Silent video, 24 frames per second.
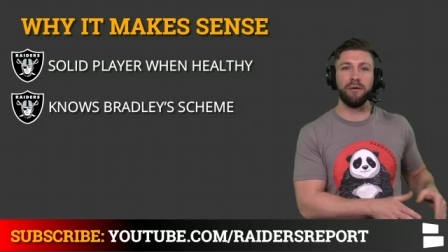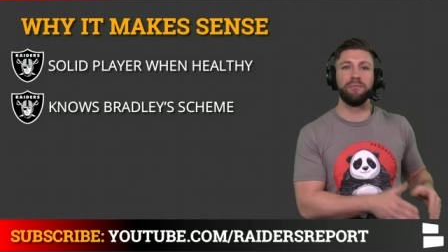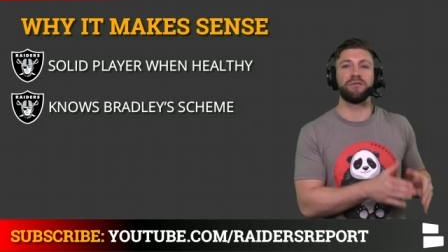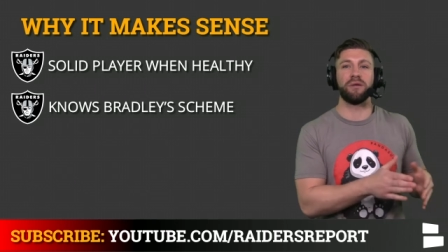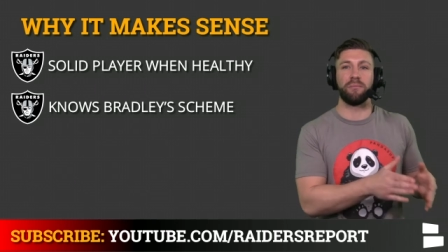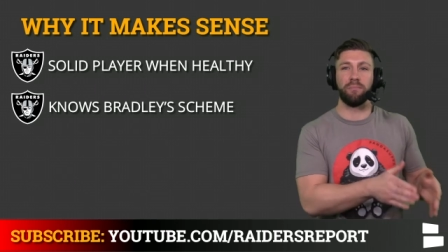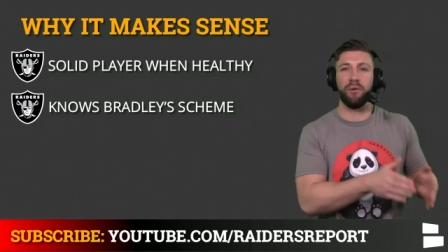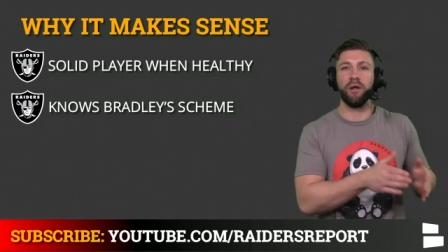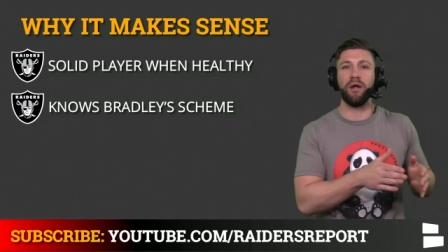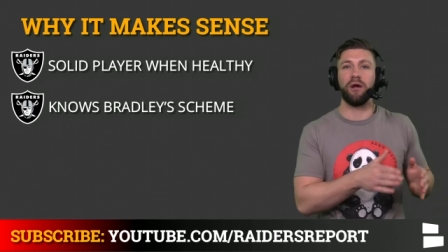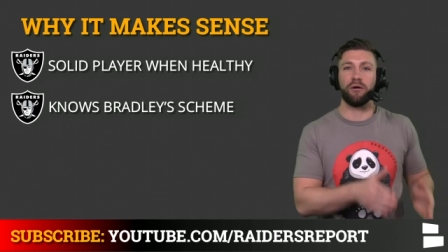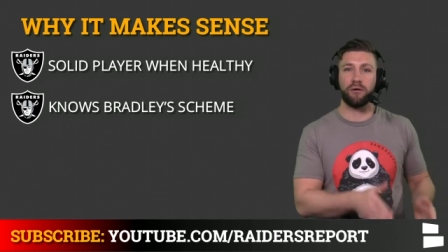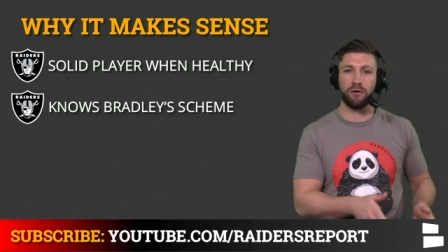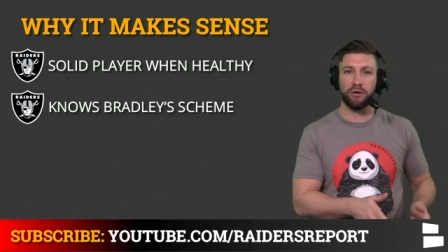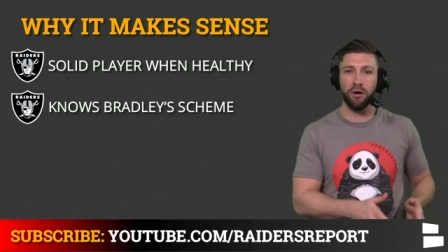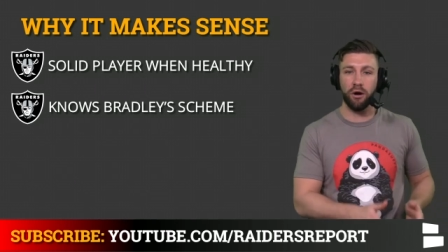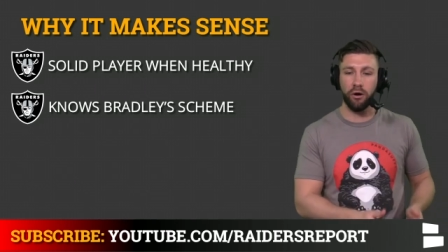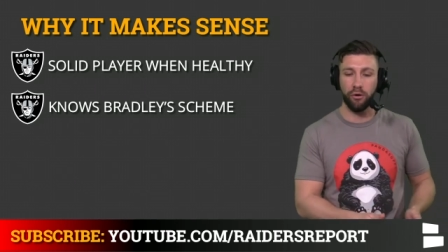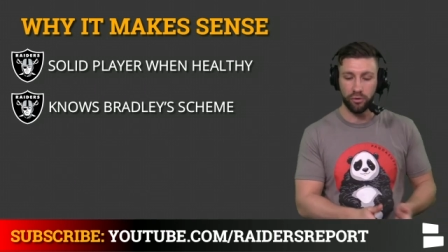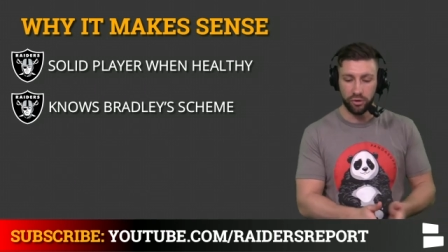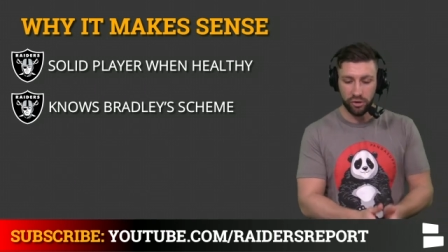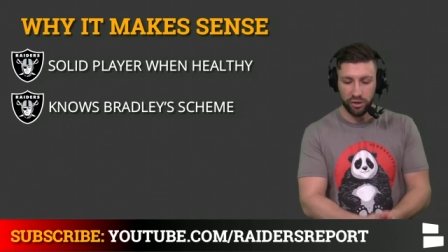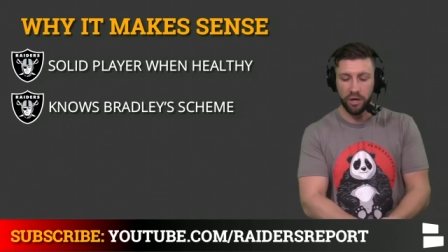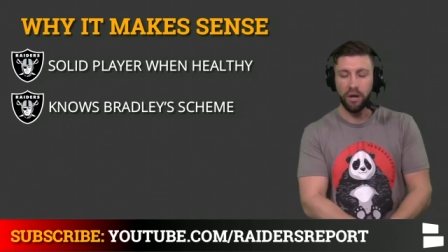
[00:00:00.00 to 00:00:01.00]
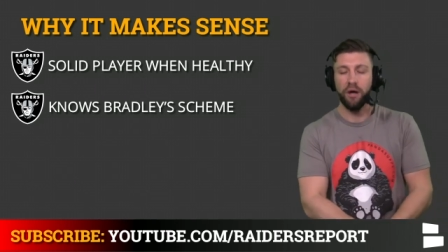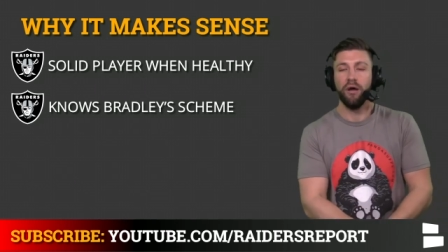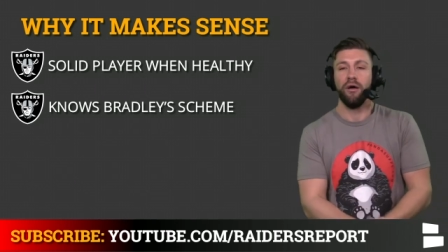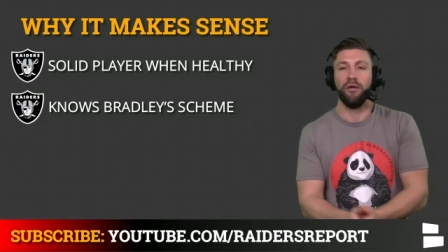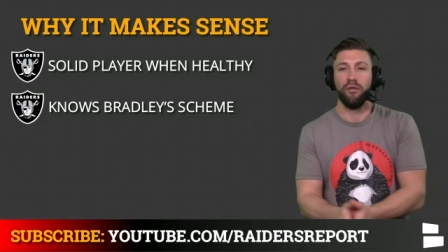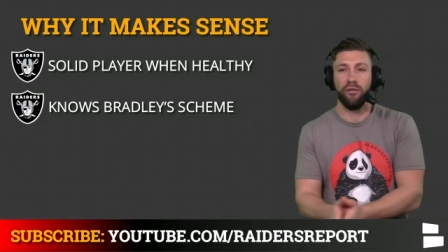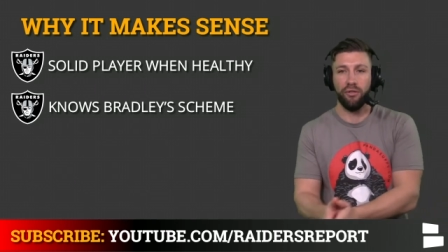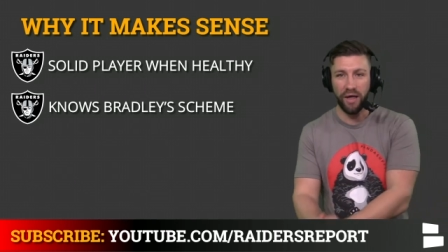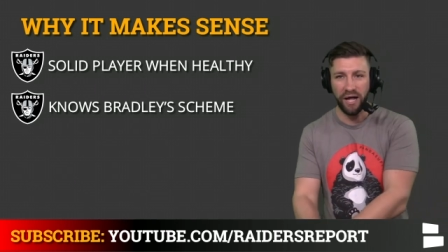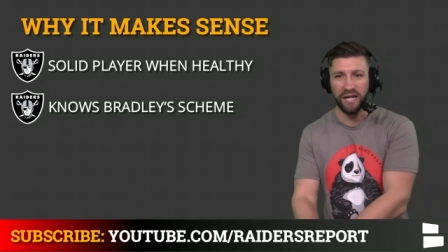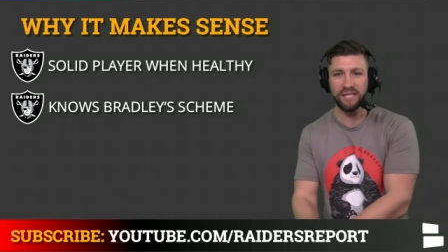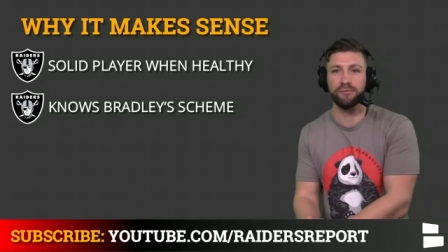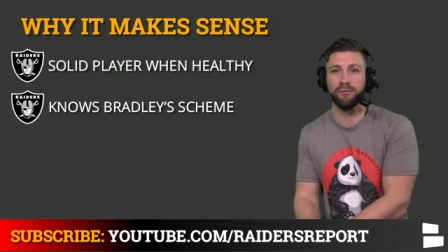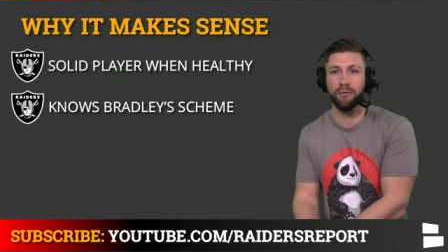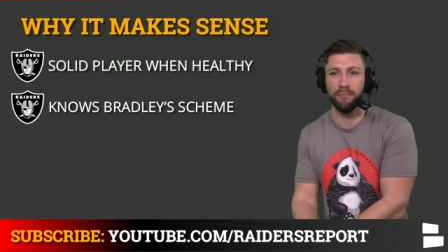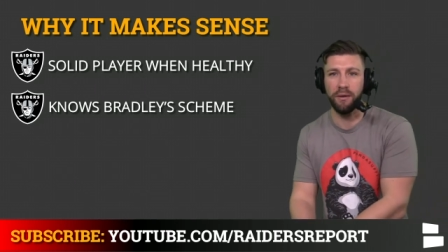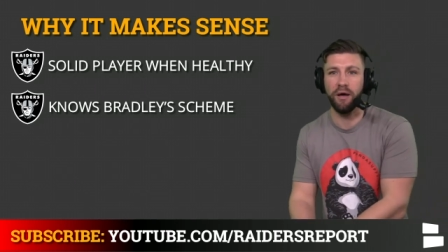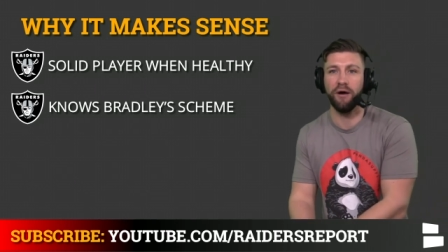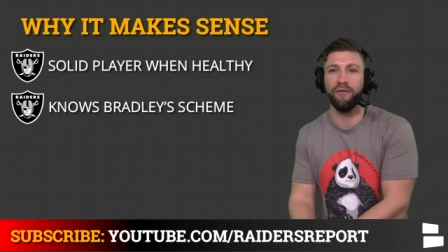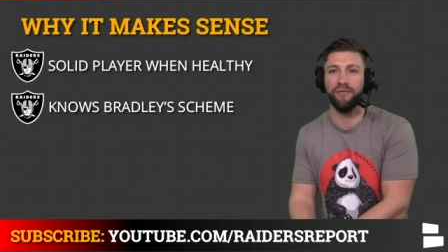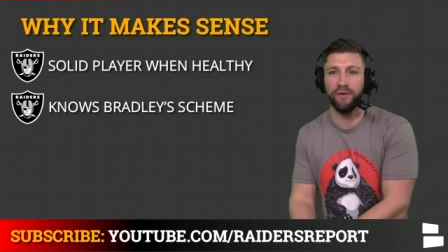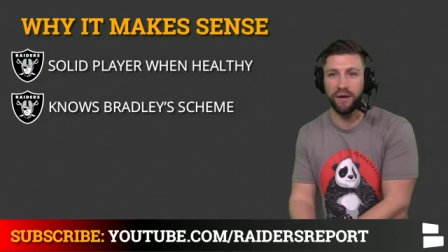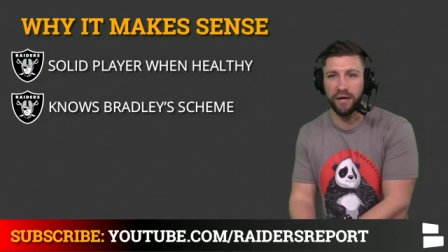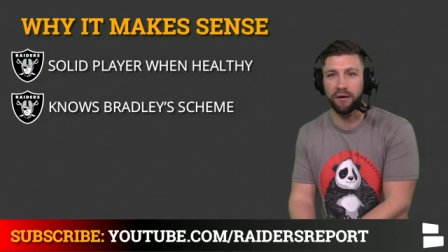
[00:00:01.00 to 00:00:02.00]
he was a player coach. That's what
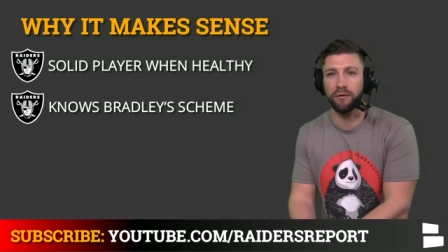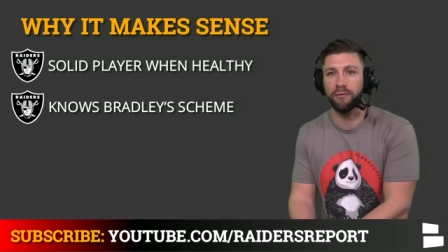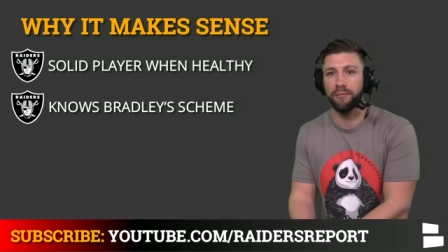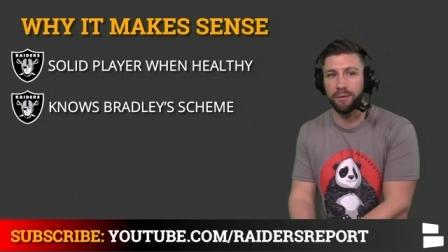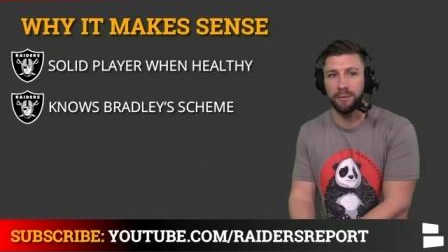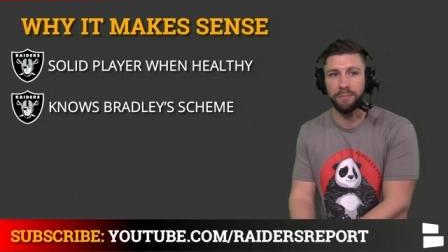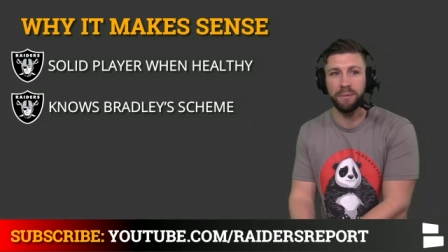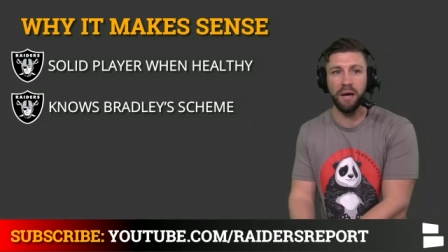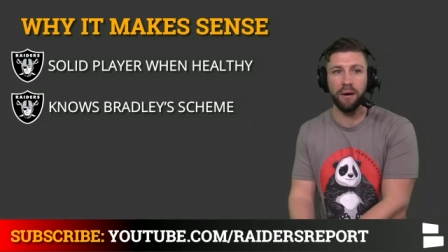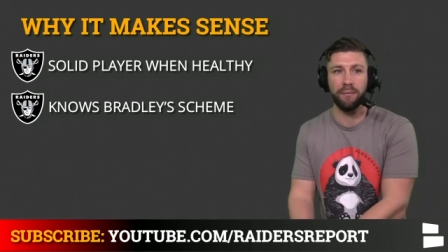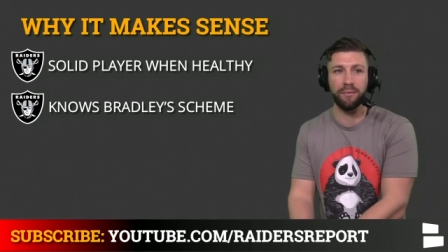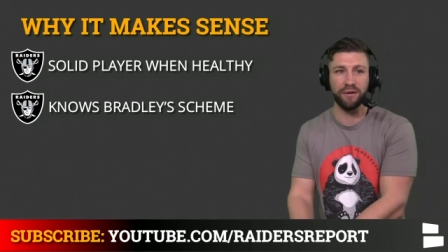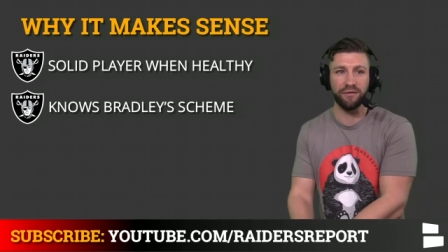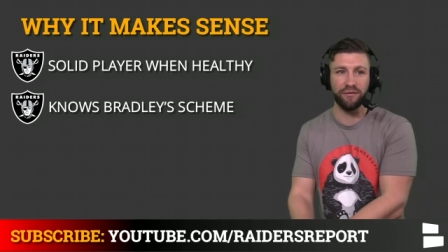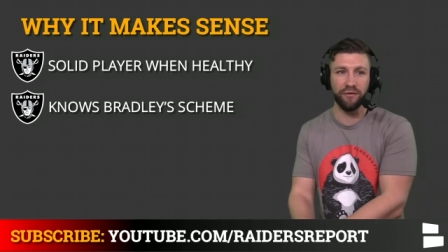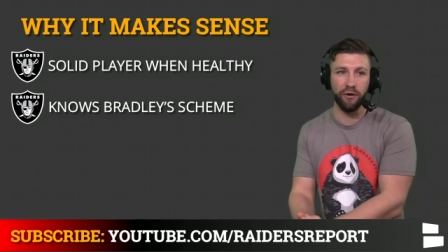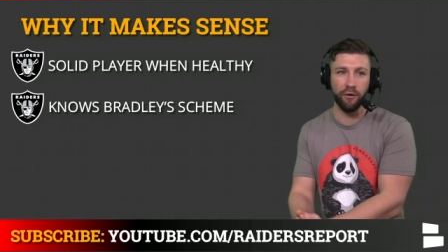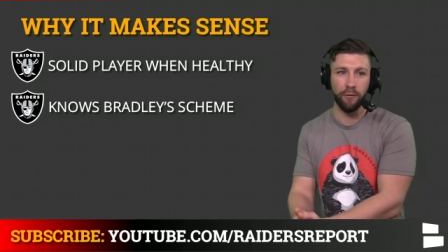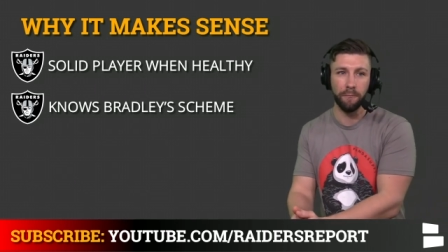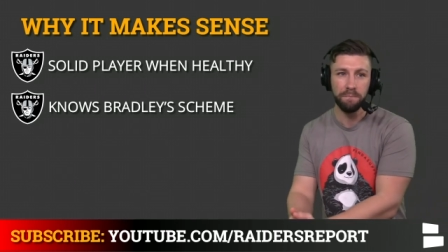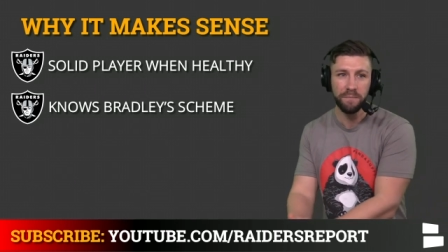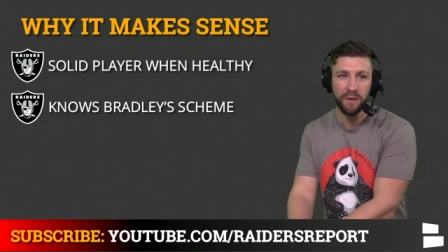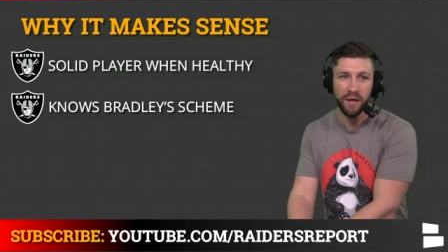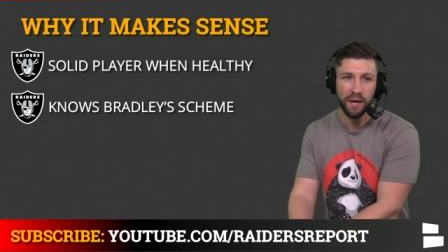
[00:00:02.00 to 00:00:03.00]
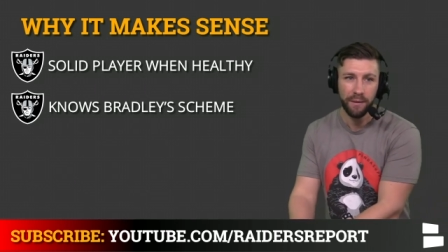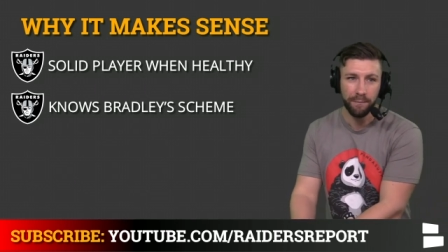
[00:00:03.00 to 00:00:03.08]
Melvin Ingram would be able to do.